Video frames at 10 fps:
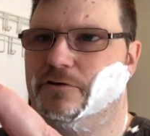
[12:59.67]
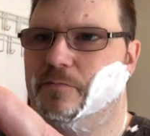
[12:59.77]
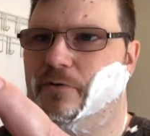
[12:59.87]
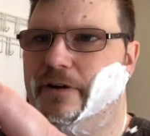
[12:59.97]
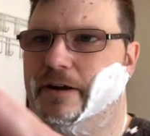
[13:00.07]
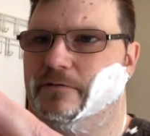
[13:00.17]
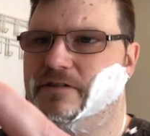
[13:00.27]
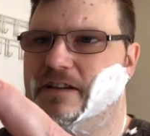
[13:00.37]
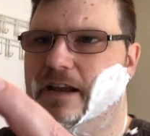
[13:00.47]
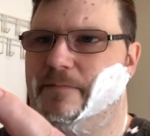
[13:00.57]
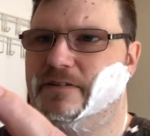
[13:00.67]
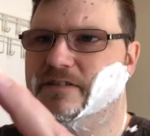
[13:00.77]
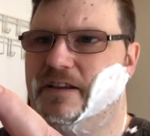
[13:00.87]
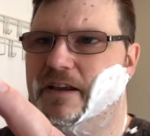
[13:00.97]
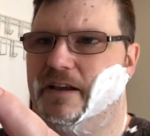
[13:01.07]
Should point out, same
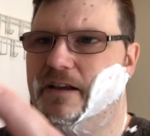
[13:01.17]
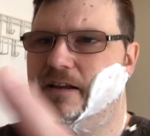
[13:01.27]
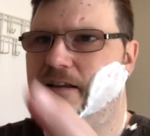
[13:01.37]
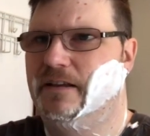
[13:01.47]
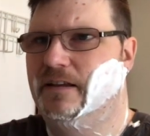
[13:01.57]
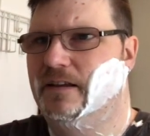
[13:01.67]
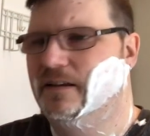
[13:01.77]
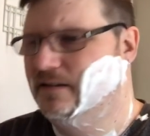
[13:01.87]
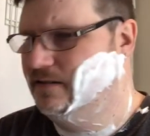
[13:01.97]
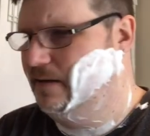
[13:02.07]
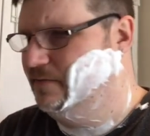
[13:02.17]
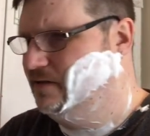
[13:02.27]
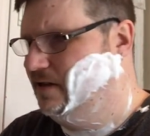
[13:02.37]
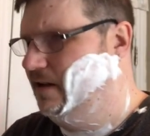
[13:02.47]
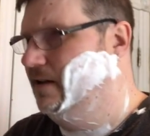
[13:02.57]
as the uh, same as
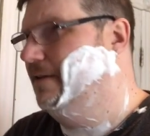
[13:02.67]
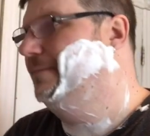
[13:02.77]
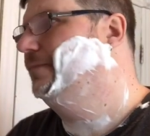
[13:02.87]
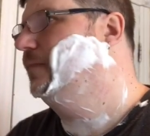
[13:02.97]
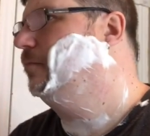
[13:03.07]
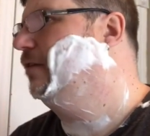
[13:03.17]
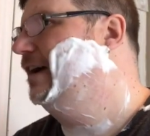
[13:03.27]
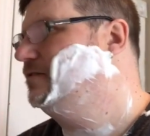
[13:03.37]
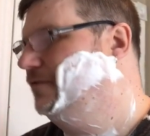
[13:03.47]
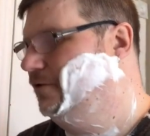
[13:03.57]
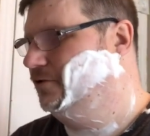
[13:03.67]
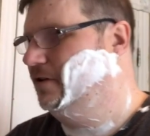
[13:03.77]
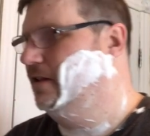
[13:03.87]
the uh, the brass version